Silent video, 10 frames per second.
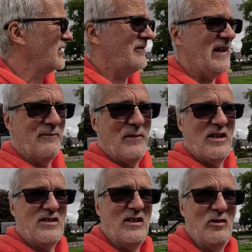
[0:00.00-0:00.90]
five
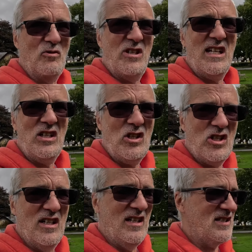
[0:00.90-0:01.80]
minutes, it'll change.
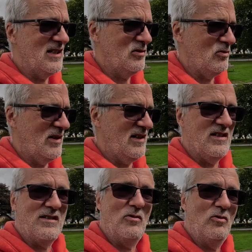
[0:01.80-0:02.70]
It's now uh,
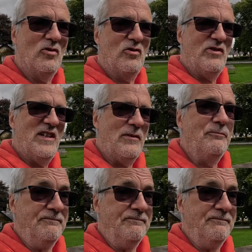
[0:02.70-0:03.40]
it's now not raining.